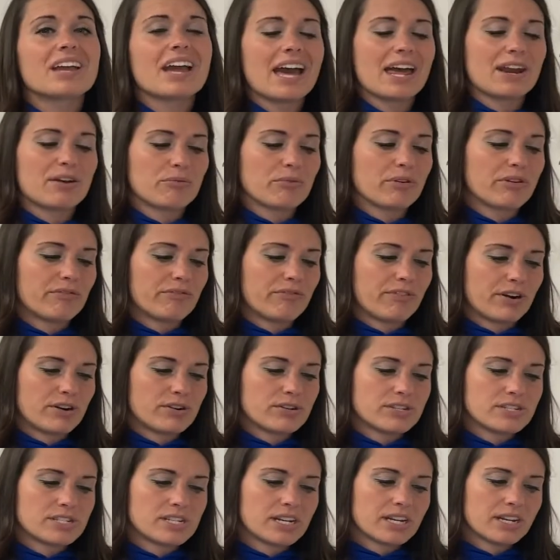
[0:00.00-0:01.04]
kind of
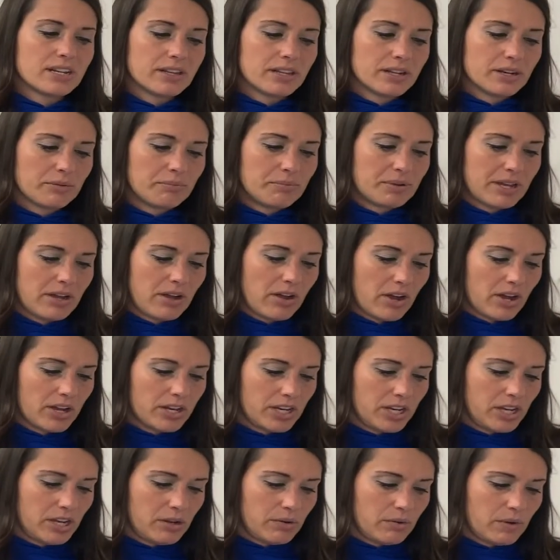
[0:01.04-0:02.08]
reversed it a little bit
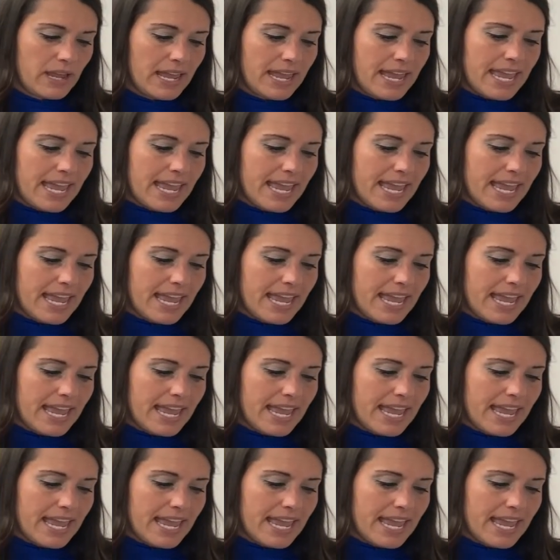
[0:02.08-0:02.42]
on you